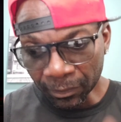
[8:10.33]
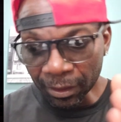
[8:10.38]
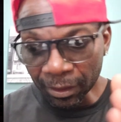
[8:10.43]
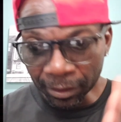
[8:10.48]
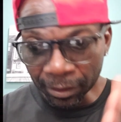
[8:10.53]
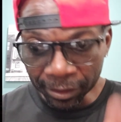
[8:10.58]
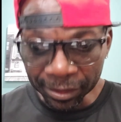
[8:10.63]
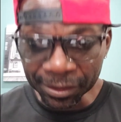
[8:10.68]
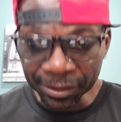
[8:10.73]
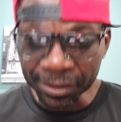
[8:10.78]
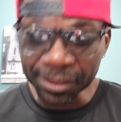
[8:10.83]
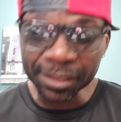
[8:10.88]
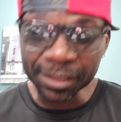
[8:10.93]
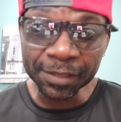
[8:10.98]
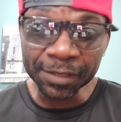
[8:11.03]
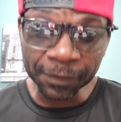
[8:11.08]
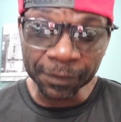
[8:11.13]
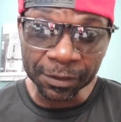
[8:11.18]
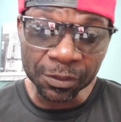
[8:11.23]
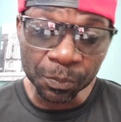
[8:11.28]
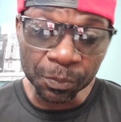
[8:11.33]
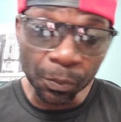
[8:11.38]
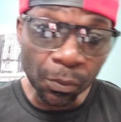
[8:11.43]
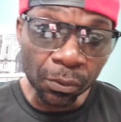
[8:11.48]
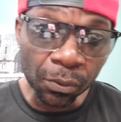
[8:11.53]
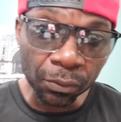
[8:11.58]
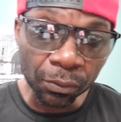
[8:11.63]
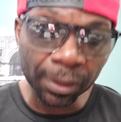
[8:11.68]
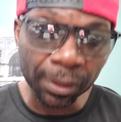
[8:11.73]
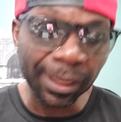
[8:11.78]
This is his first
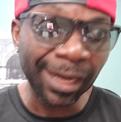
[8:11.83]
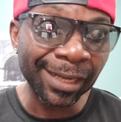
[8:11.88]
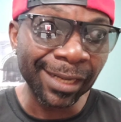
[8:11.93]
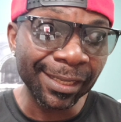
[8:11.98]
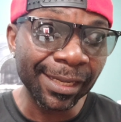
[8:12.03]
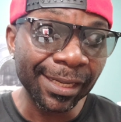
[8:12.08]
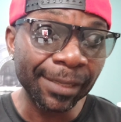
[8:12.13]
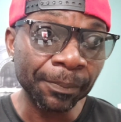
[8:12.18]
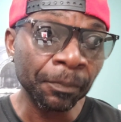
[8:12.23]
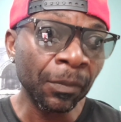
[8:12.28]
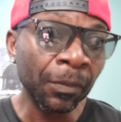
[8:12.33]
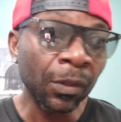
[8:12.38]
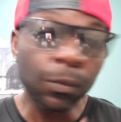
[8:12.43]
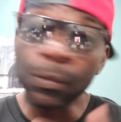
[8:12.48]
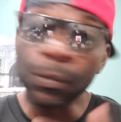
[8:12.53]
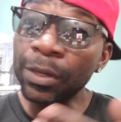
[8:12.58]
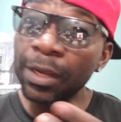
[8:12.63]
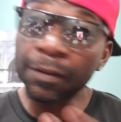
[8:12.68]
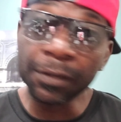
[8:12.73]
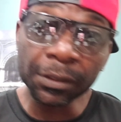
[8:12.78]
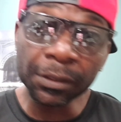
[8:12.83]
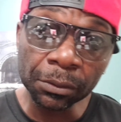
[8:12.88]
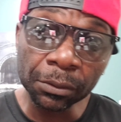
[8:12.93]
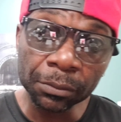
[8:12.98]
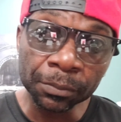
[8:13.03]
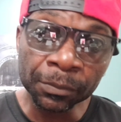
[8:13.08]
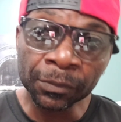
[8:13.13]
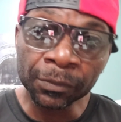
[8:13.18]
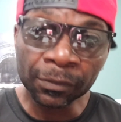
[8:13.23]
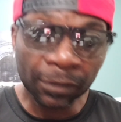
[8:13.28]
bull run, and then we never
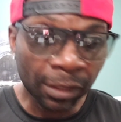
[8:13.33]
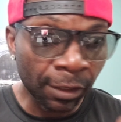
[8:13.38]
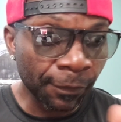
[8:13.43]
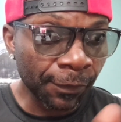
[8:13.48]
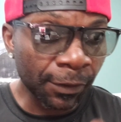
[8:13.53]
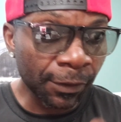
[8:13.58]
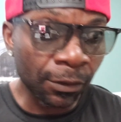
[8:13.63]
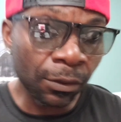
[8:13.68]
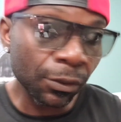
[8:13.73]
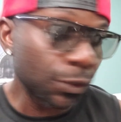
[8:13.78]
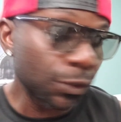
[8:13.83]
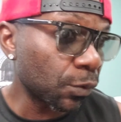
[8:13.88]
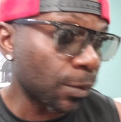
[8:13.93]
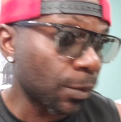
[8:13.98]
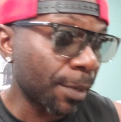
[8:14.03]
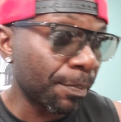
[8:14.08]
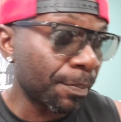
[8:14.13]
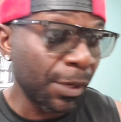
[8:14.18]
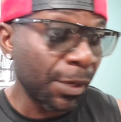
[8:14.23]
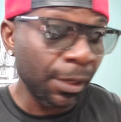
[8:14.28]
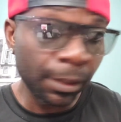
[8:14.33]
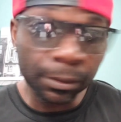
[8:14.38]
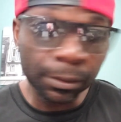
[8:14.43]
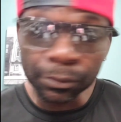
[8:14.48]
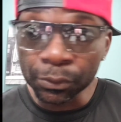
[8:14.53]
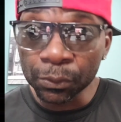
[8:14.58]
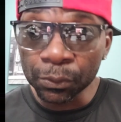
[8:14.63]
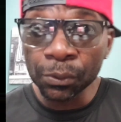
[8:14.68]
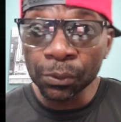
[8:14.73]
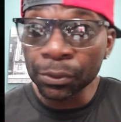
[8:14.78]
know. If it goes to $1 billion,
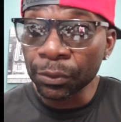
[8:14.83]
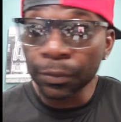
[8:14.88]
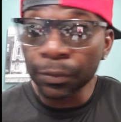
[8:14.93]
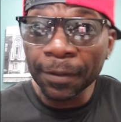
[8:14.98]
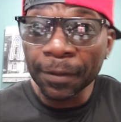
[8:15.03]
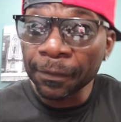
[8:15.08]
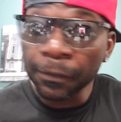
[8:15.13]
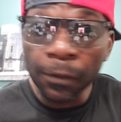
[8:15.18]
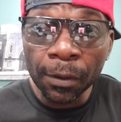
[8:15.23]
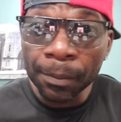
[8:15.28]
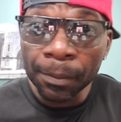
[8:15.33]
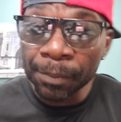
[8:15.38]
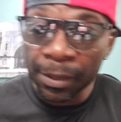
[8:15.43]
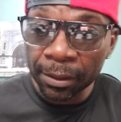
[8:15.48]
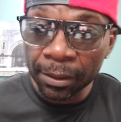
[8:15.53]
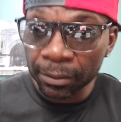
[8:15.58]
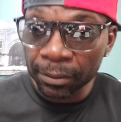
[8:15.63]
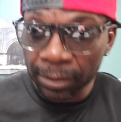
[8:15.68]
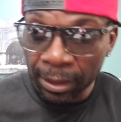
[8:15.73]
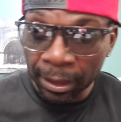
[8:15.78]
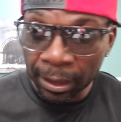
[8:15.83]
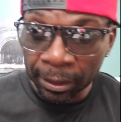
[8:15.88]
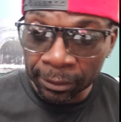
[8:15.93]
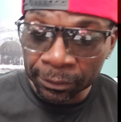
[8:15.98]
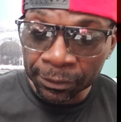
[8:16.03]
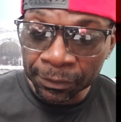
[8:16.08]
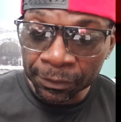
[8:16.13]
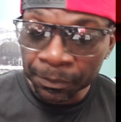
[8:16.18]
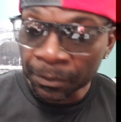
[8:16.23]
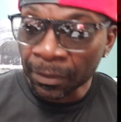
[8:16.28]
$2, $3, $4 billion,
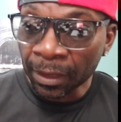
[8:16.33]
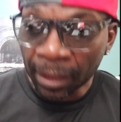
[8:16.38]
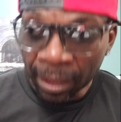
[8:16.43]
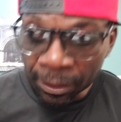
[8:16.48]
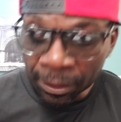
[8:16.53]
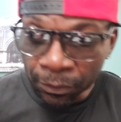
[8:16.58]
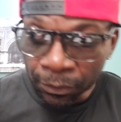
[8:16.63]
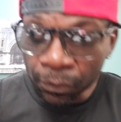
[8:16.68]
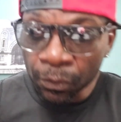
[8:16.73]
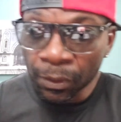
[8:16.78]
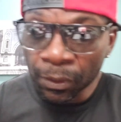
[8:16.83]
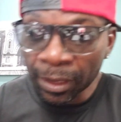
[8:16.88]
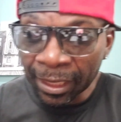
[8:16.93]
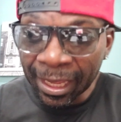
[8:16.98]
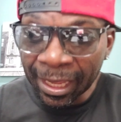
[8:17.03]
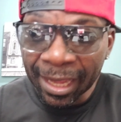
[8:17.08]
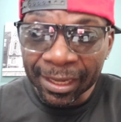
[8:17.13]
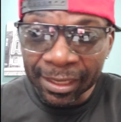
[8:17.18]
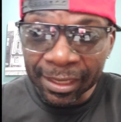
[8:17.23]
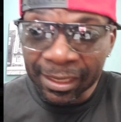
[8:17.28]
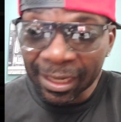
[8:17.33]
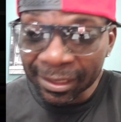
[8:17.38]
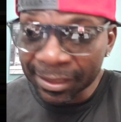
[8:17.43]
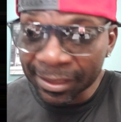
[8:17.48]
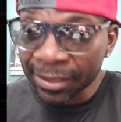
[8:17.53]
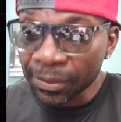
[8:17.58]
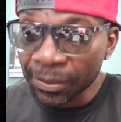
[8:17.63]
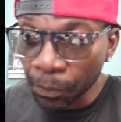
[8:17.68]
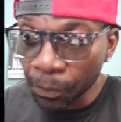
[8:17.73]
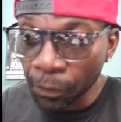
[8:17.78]
and you got in at
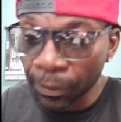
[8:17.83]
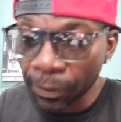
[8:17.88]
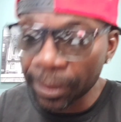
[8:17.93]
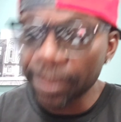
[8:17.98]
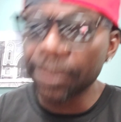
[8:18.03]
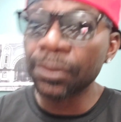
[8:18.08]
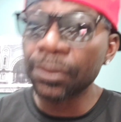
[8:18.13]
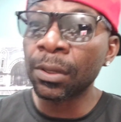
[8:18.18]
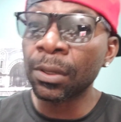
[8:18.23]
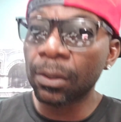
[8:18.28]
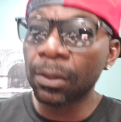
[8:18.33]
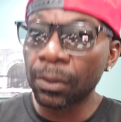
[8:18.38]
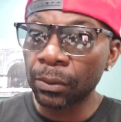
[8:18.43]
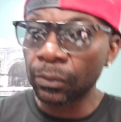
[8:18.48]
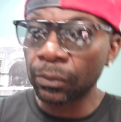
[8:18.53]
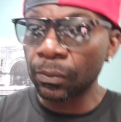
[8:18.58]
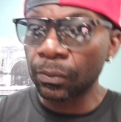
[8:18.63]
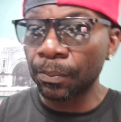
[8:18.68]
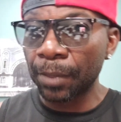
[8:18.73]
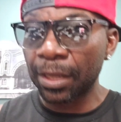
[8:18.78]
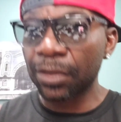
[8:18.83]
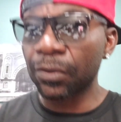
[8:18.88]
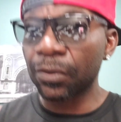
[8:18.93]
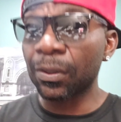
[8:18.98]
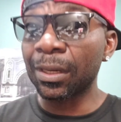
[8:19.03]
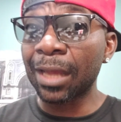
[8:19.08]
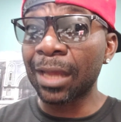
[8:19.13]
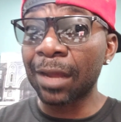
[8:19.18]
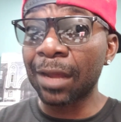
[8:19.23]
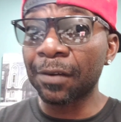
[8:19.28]
this point, you are going to make you a
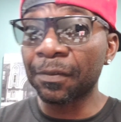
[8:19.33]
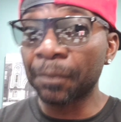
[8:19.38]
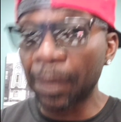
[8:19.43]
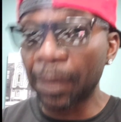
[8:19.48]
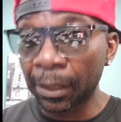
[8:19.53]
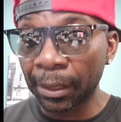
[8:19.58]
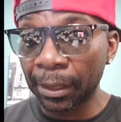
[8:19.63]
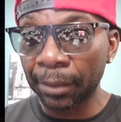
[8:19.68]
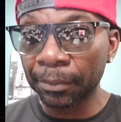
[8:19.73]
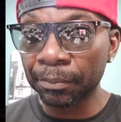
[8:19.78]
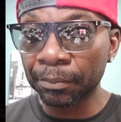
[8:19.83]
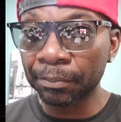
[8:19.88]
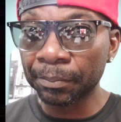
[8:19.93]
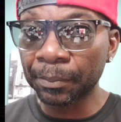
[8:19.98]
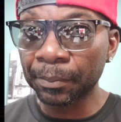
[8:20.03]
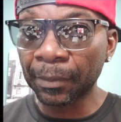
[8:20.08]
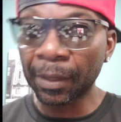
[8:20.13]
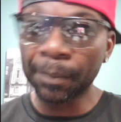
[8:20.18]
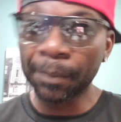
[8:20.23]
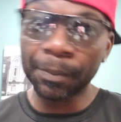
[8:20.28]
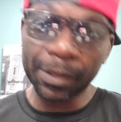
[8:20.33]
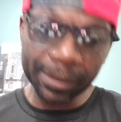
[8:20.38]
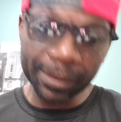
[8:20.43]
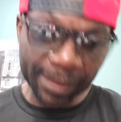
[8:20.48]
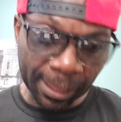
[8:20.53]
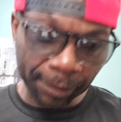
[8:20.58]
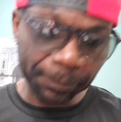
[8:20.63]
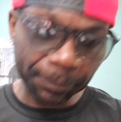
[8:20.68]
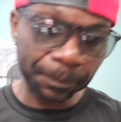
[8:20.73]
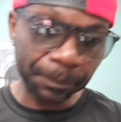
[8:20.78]
lot of money. But now,